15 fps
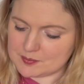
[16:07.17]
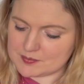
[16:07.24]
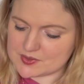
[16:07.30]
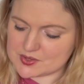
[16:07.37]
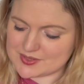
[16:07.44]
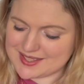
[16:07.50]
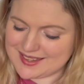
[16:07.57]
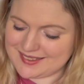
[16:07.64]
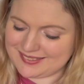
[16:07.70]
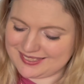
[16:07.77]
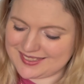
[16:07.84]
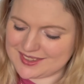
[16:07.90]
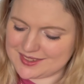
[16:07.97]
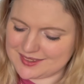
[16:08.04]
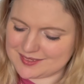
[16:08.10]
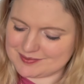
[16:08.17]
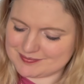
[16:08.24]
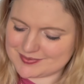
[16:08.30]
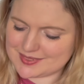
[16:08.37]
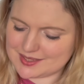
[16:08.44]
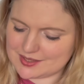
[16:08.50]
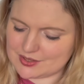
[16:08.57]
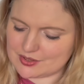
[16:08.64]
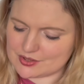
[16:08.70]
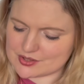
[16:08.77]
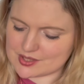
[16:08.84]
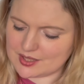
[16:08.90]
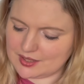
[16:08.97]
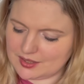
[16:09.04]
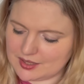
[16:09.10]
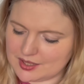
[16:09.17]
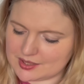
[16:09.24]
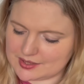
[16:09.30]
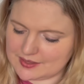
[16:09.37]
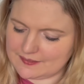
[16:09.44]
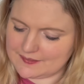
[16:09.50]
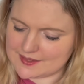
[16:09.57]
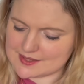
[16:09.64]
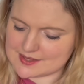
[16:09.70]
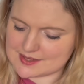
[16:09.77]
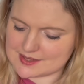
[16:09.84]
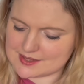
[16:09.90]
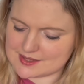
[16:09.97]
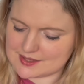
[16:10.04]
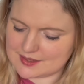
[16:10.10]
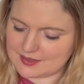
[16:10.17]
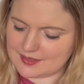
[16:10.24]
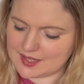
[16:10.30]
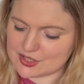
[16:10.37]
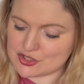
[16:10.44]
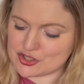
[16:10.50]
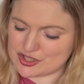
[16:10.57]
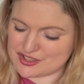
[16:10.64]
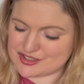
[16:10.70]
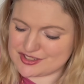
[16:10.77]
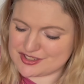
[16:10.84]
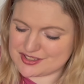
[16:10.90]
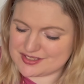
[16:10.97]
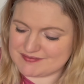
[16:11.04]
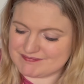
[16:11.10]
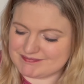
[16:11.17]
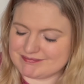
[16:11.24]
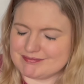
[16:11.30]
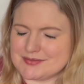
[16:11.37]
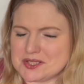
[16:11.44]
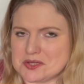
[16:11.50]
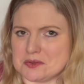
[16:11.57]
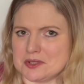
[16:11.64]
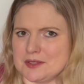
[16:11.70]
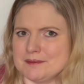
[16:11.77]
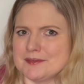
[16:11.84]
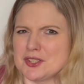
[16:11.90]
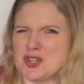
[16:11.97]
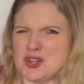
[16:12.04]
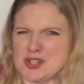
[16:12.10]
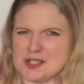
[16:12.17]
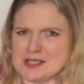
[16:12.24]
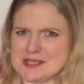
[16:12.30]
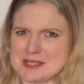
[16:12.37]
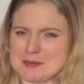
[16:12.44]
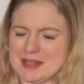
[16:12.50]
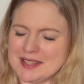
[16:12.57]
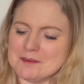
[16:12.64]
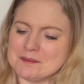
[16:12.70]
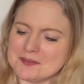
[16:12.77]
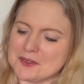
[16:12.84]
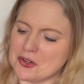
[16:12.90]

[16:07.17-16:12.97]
So yeah, there's a lot in this that just sort of calls to me.